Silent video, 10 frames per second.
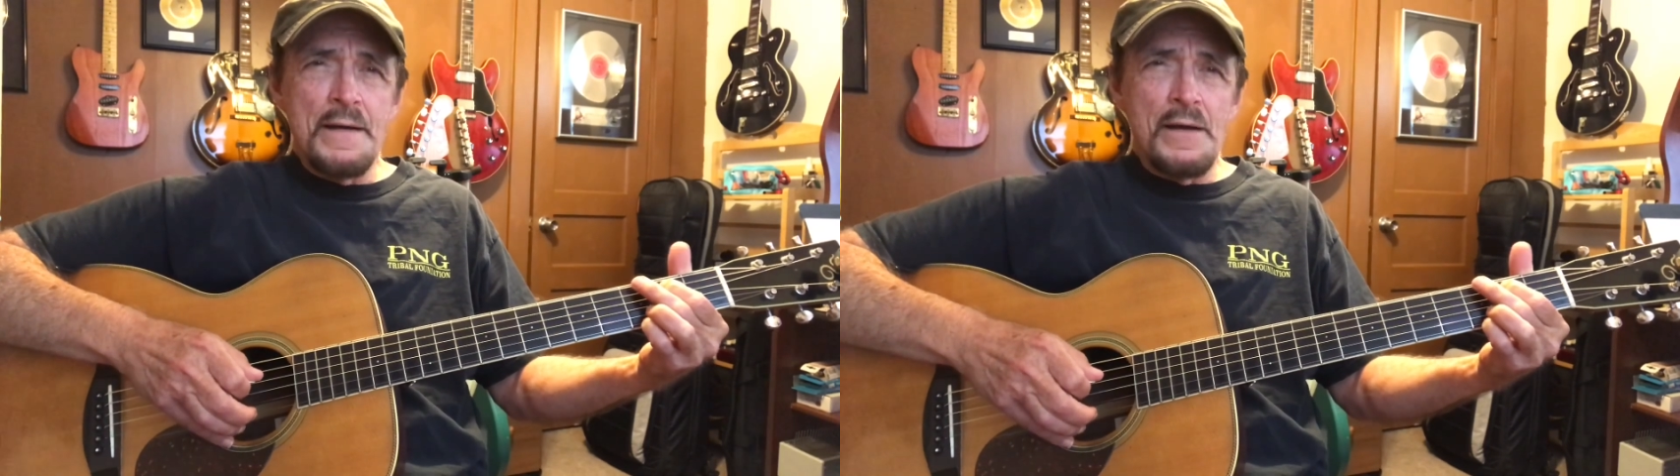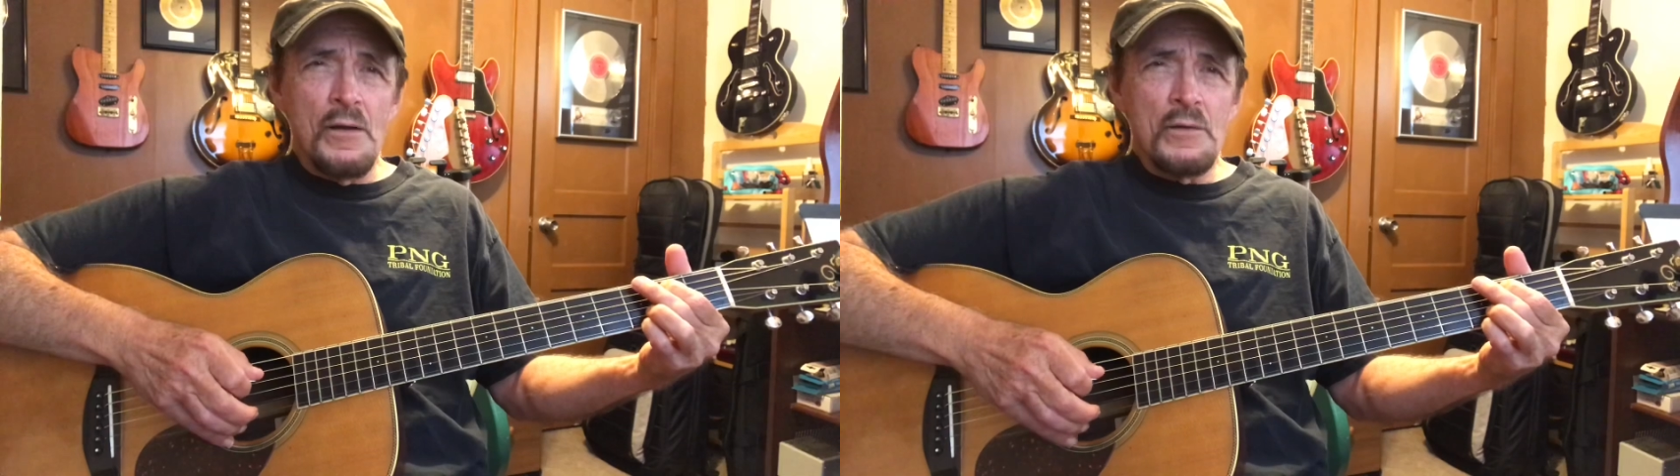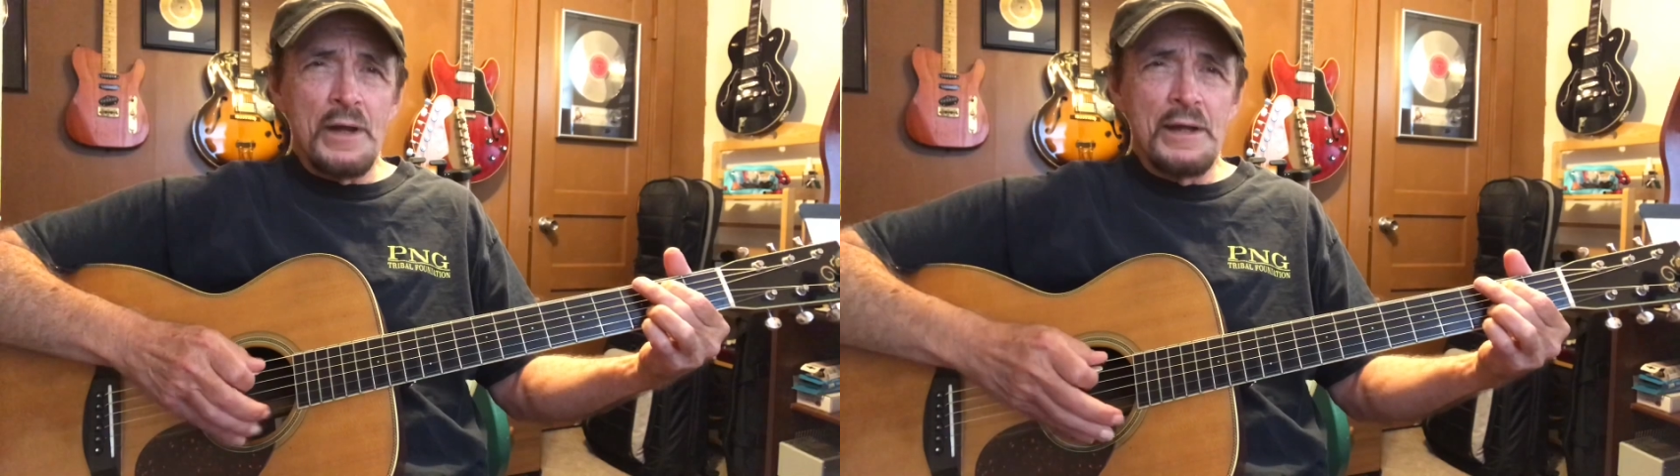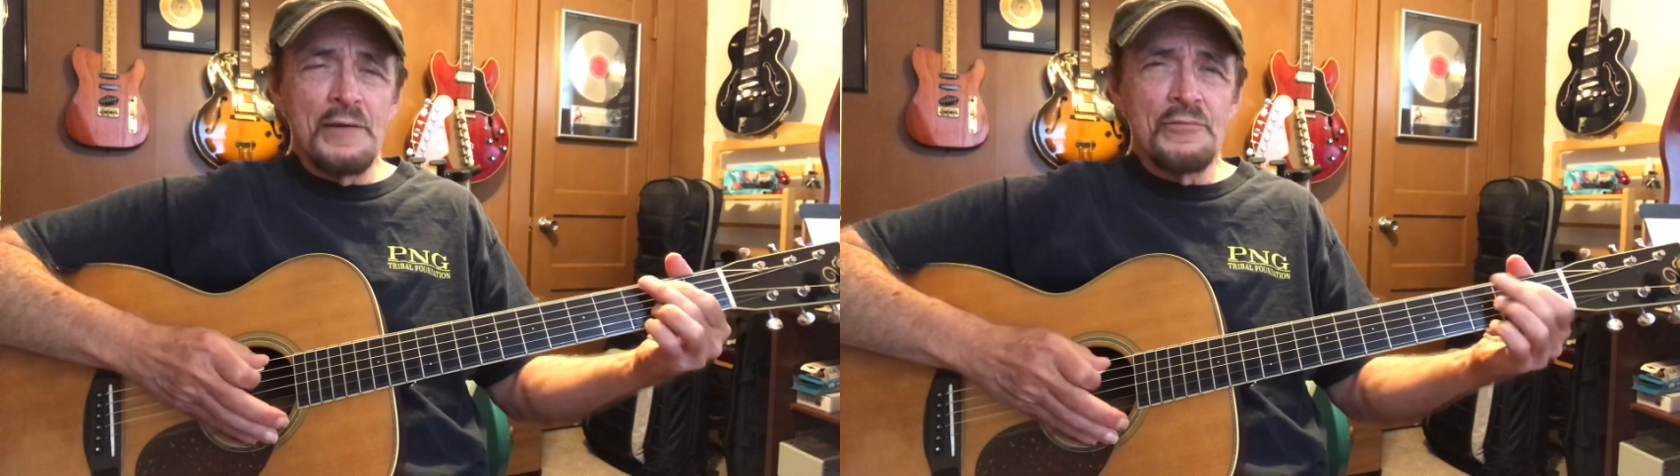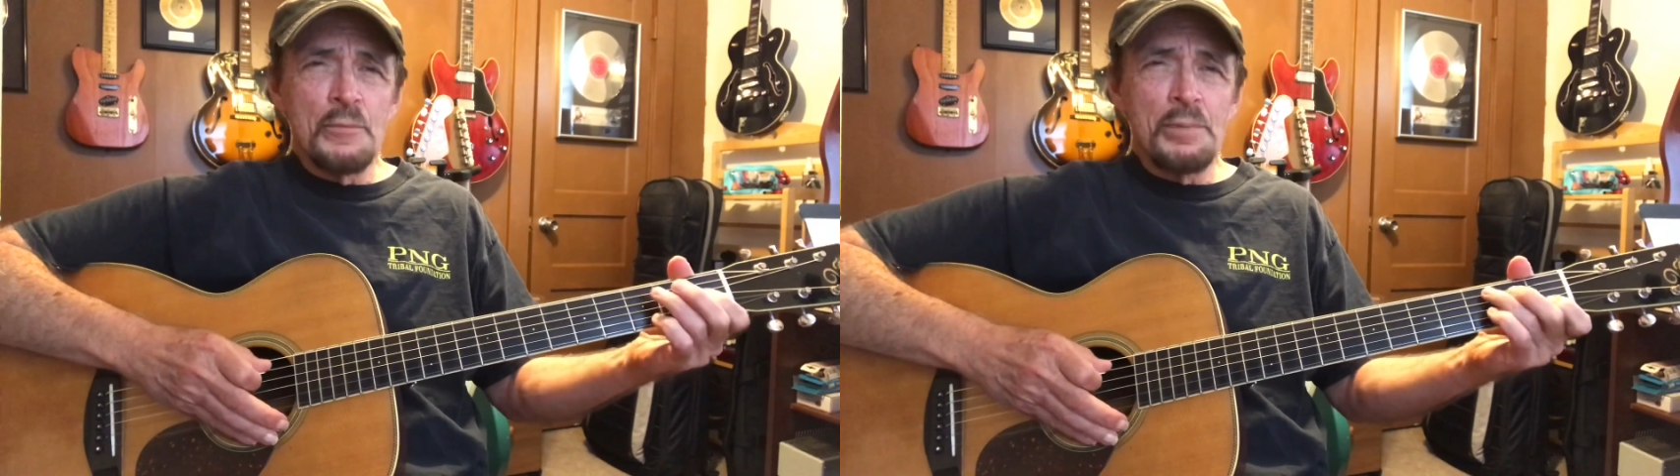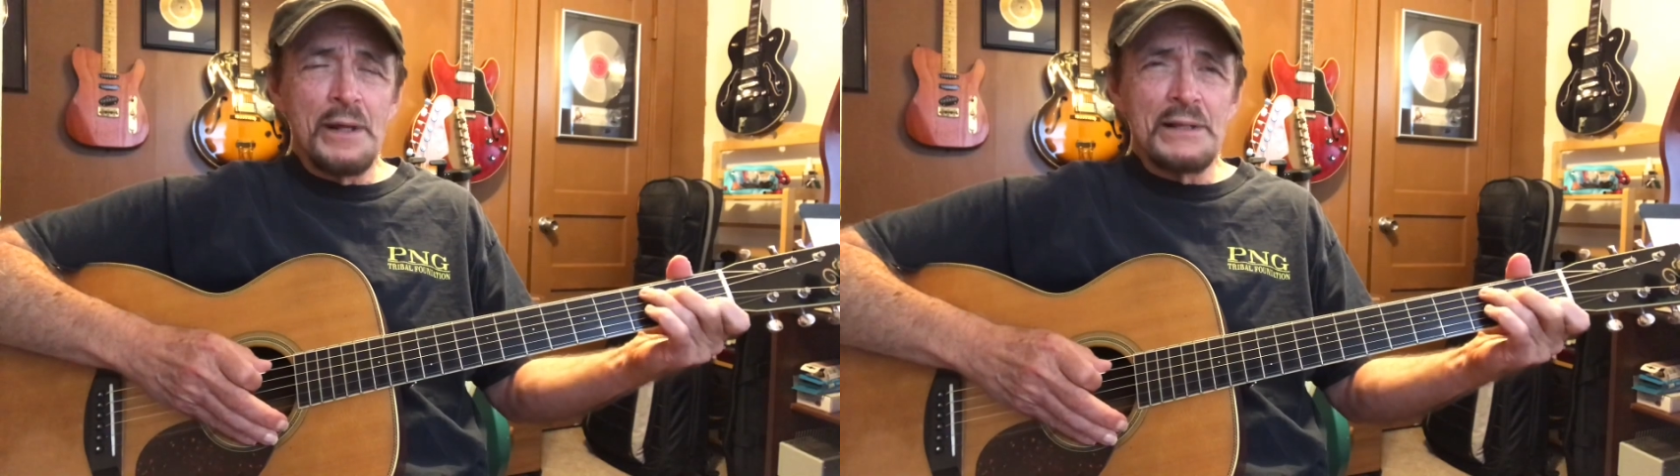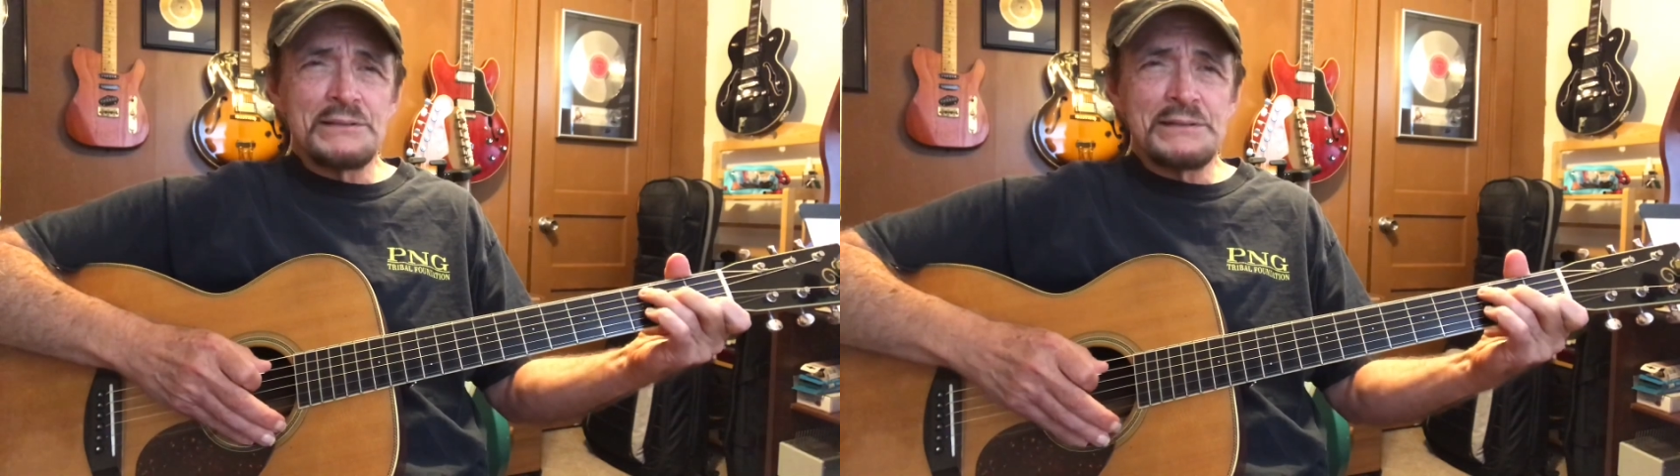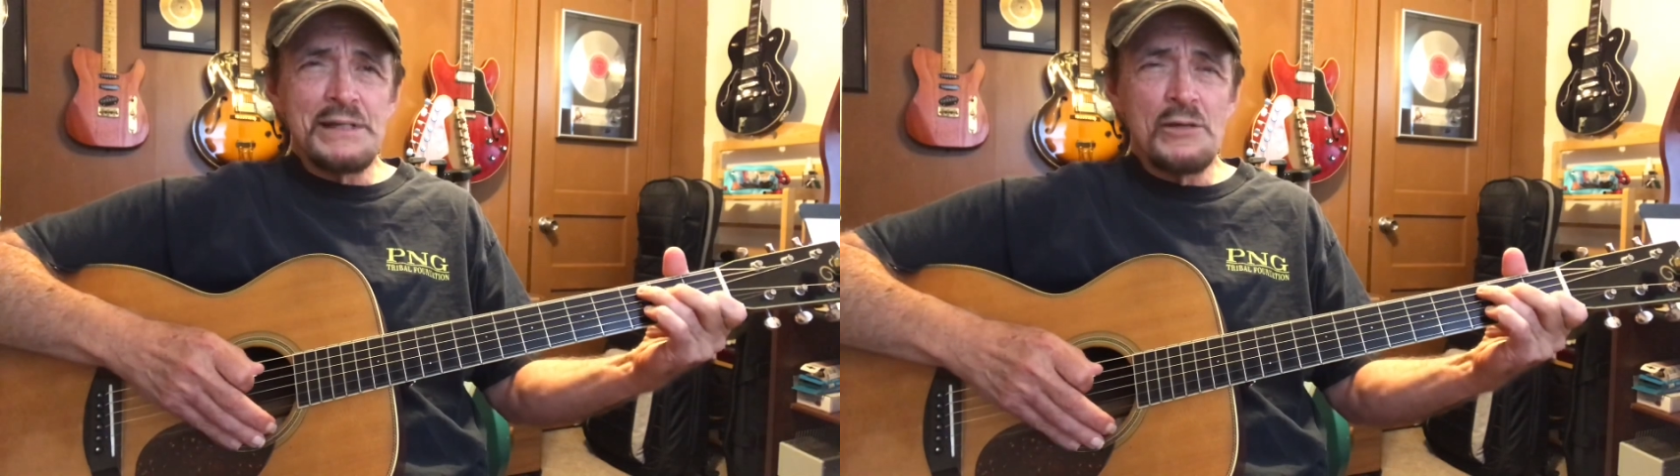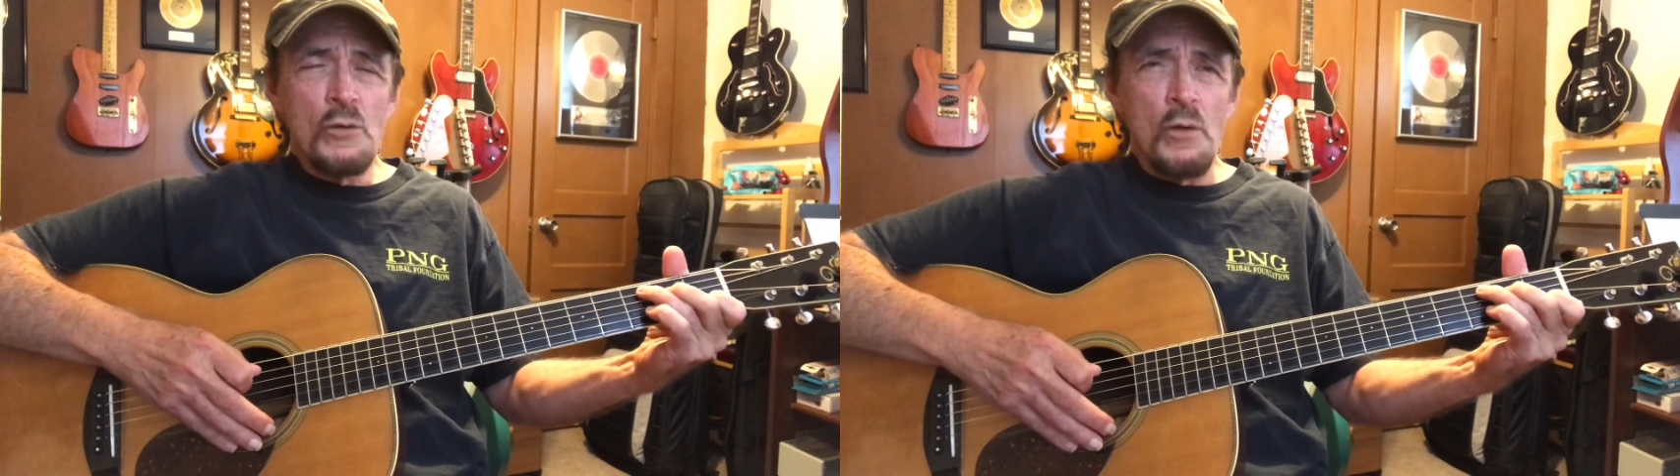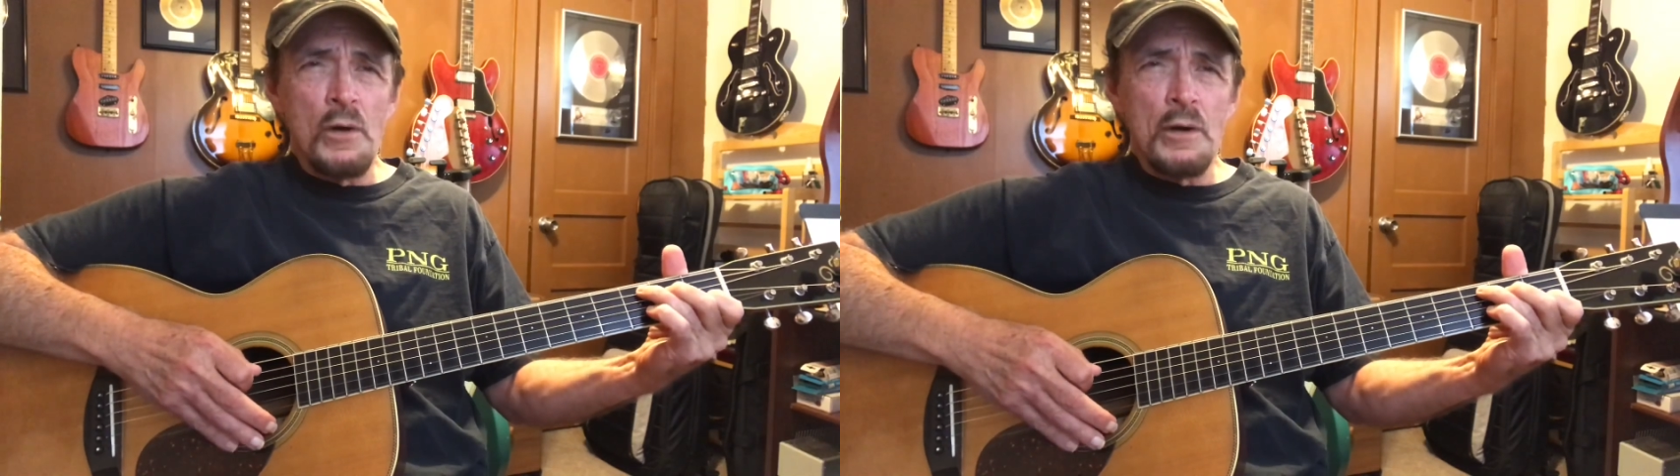Okay, if you play a C
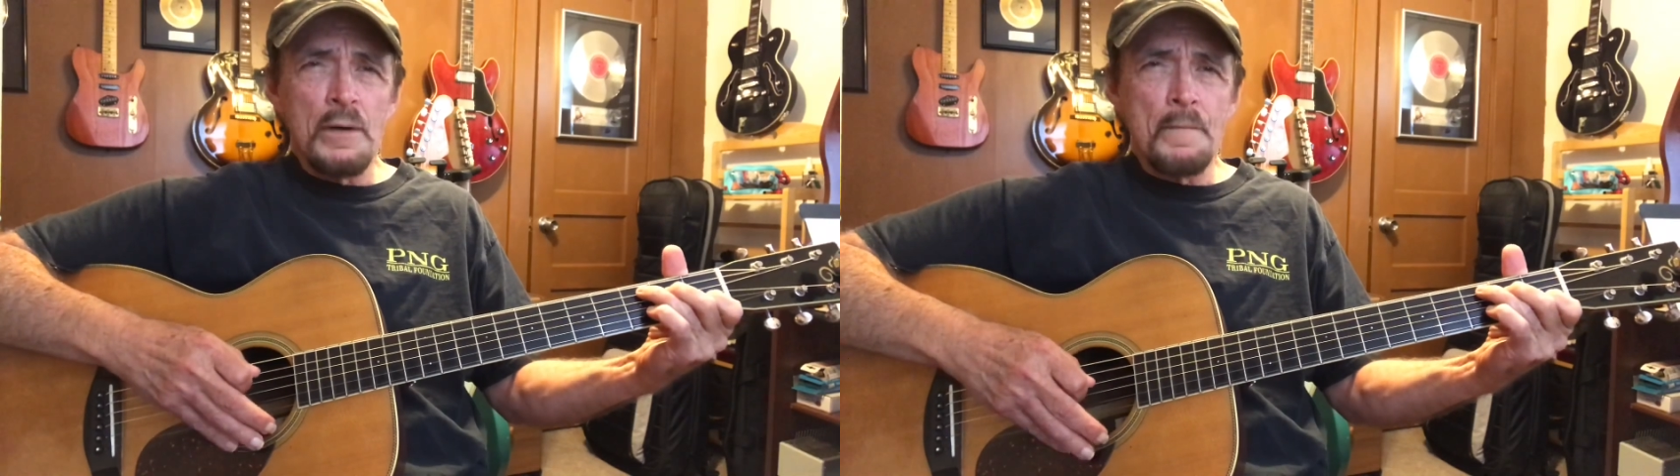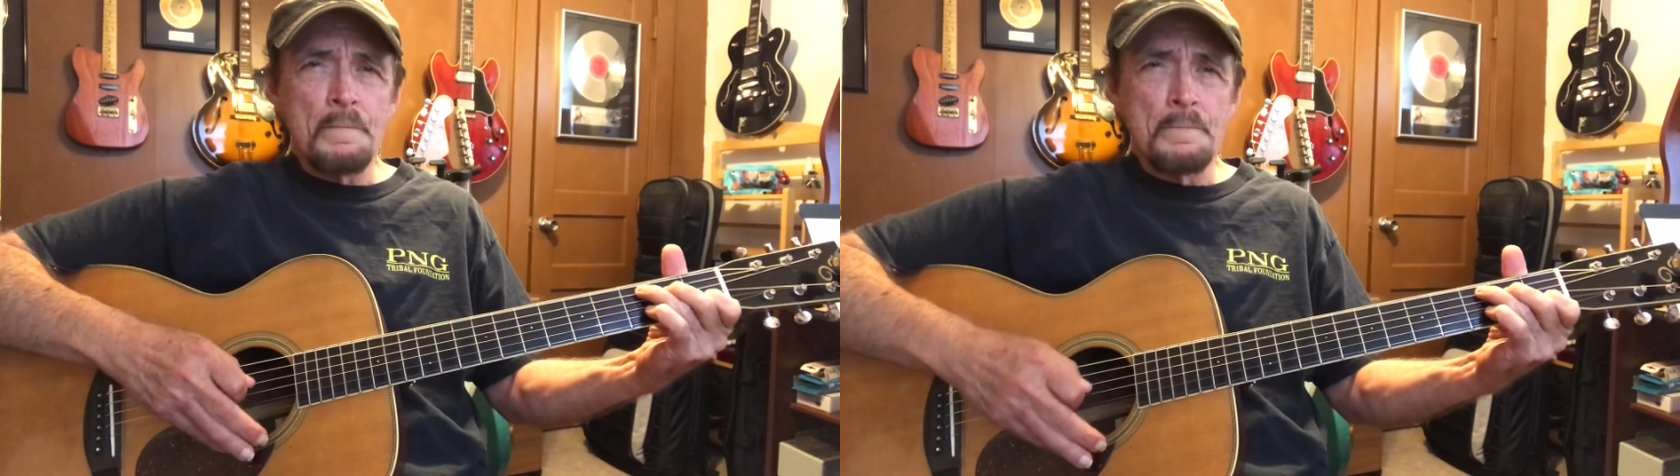chord,